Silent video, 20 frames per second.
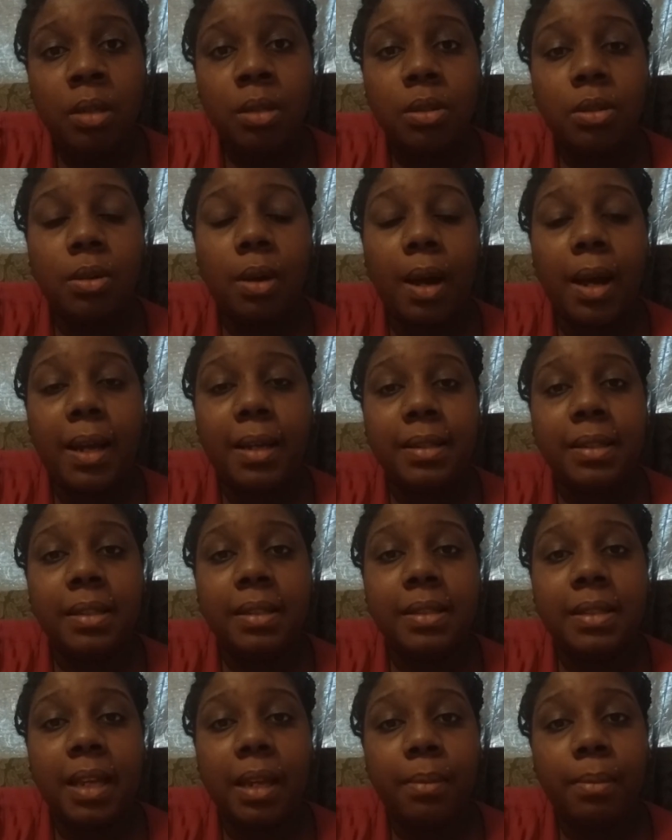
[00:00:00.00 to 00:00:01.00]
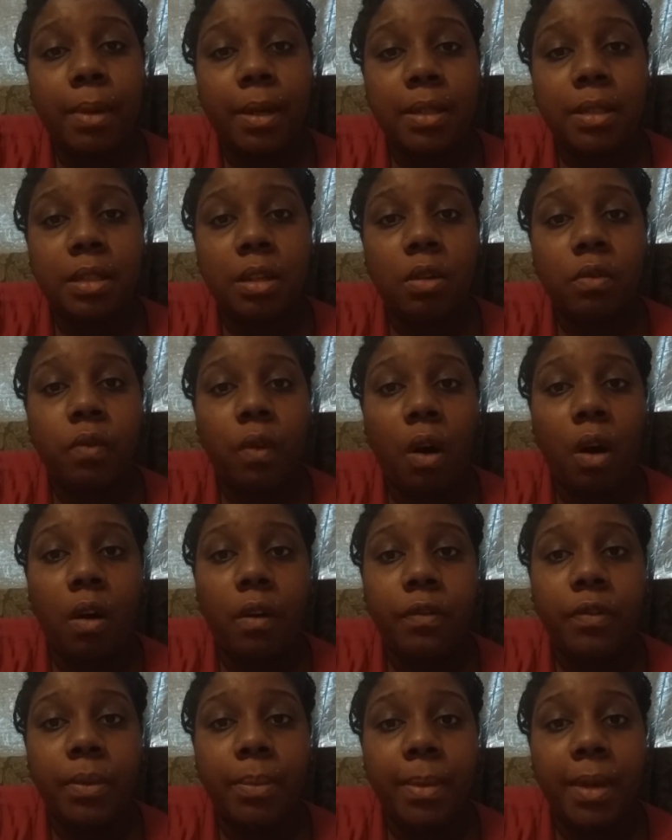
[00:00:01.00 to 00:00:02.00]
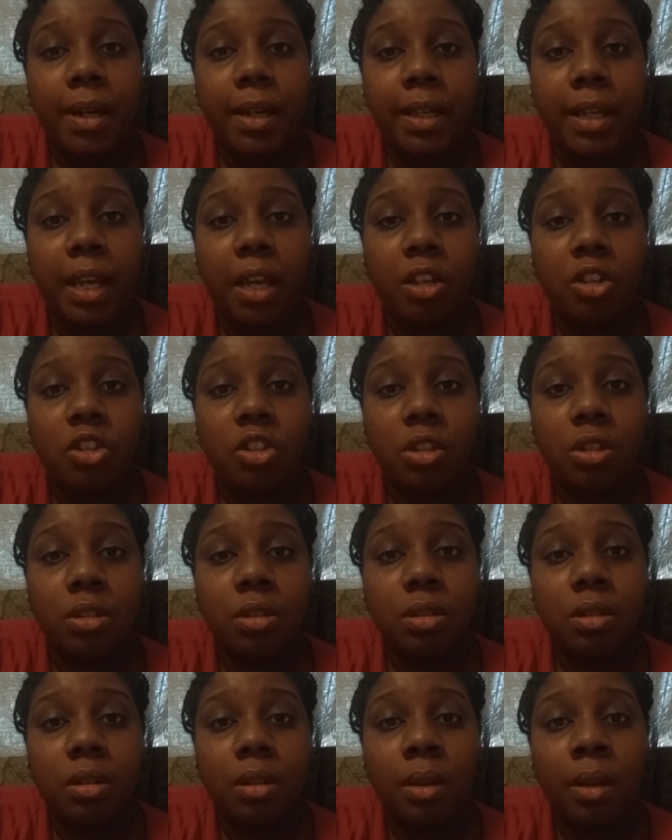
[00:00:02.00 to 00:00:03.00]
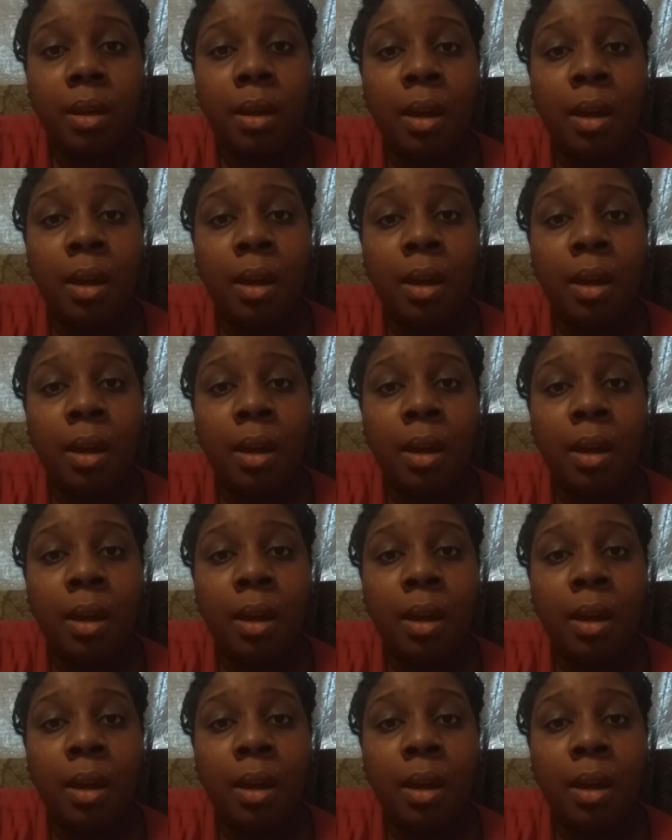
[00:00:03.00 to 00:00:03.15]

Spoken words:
So I did take myself off the medications.